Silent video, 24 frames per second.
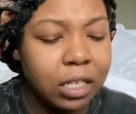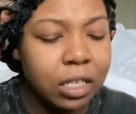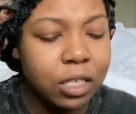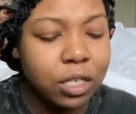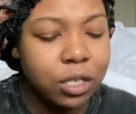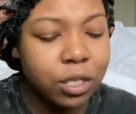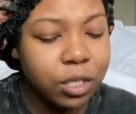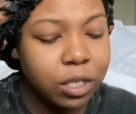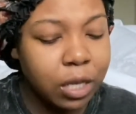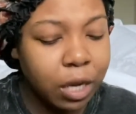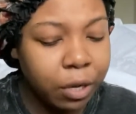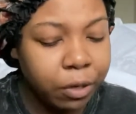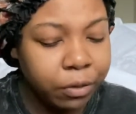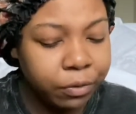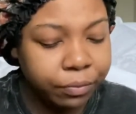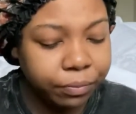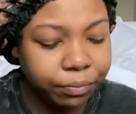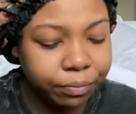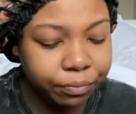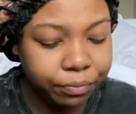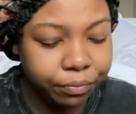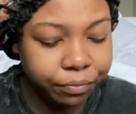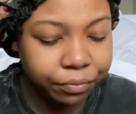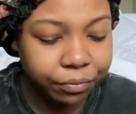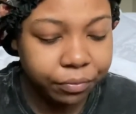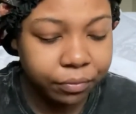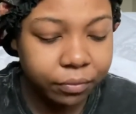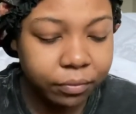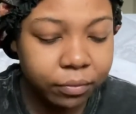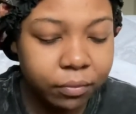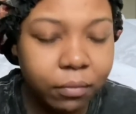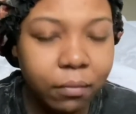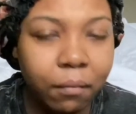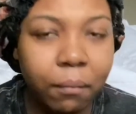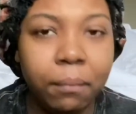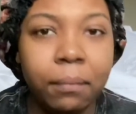So
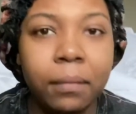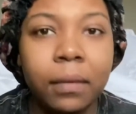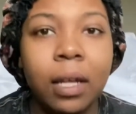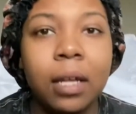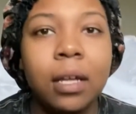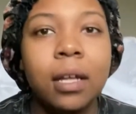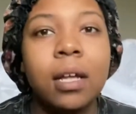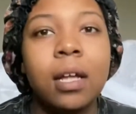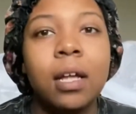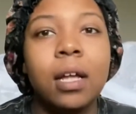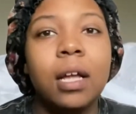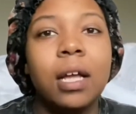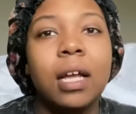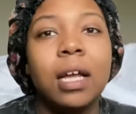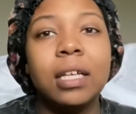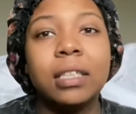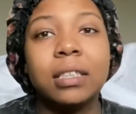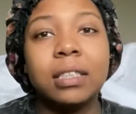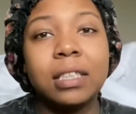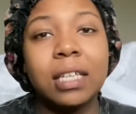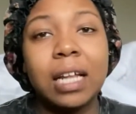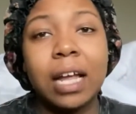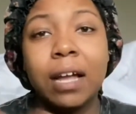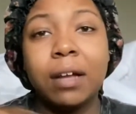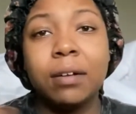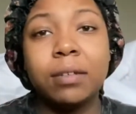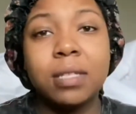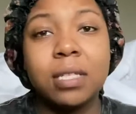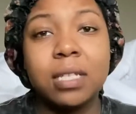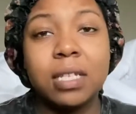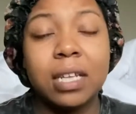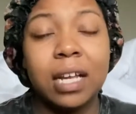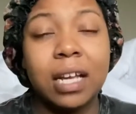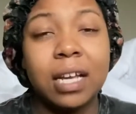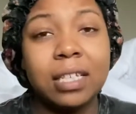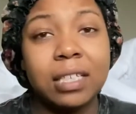
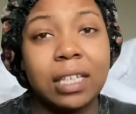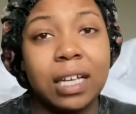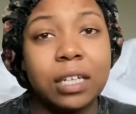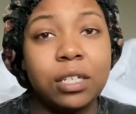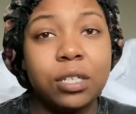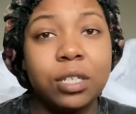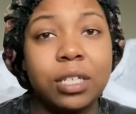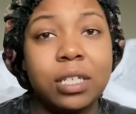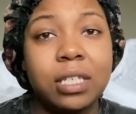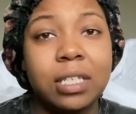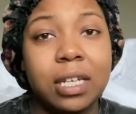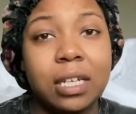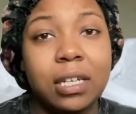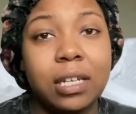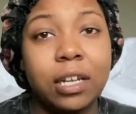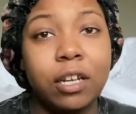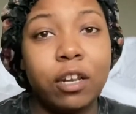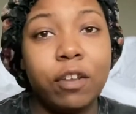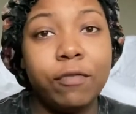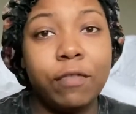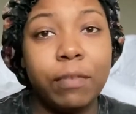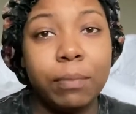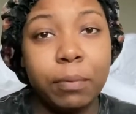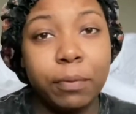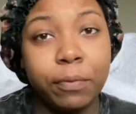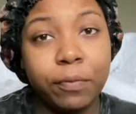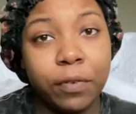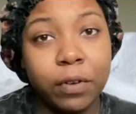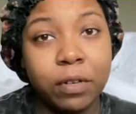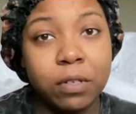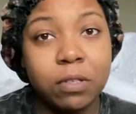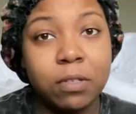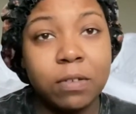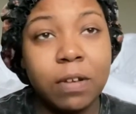today is actually Sunday, November 1st.